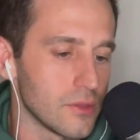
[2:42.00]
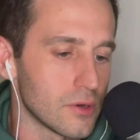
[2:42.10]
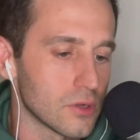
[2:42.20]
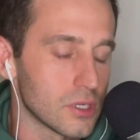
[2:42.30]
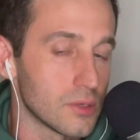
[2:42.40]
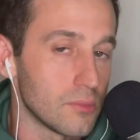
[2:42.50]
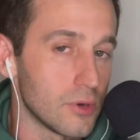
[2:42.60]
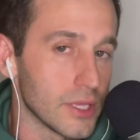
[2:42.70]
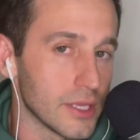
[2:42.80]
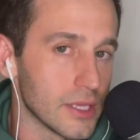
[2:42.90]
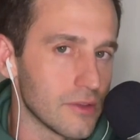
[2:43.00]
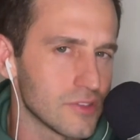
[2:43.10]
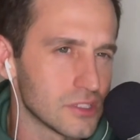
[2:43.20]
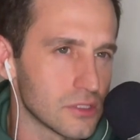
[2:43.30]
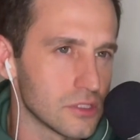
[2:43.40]
they're gonna bring it,
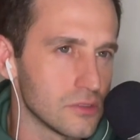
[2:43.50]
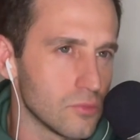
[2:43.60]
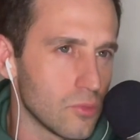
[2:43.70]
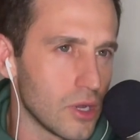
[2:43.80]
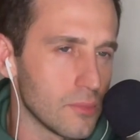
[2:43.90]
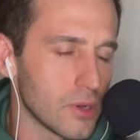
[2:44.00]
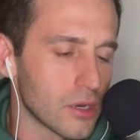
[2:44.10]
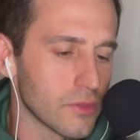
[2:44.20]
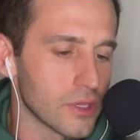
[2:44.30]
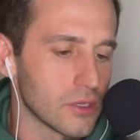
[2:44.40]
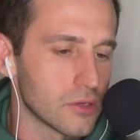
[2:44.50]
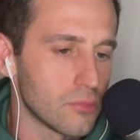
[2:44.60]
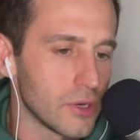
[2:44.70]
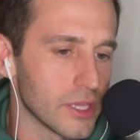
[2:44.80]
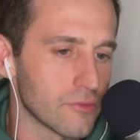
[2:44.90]
if it's a good wine bottle, they're
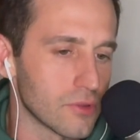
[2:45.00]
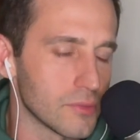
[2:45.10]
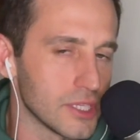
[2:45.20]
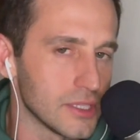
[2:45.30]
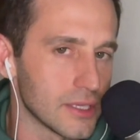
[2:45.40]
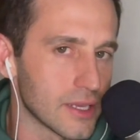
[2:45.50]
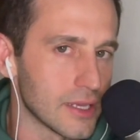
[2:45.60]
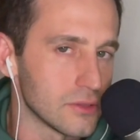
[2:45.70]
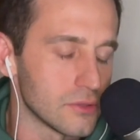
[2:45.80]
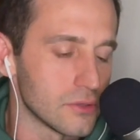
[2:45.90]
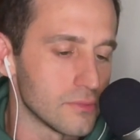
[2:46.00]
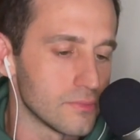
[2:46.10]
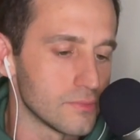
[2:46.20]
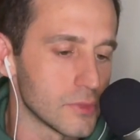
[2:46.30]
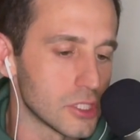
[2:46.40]
gonna bring it from the decanter,
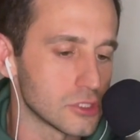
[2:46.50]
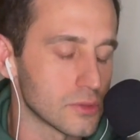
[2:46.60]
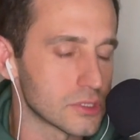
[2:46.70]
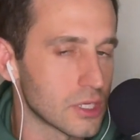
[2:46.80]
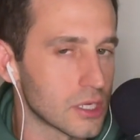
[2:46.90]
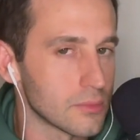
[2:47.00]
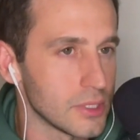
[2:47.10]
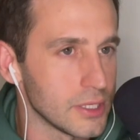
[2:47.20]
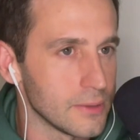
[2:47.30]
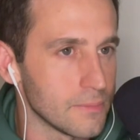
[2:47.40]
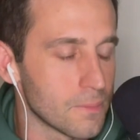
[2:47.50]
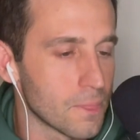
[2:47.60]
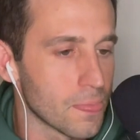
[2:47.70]
so it's gonna be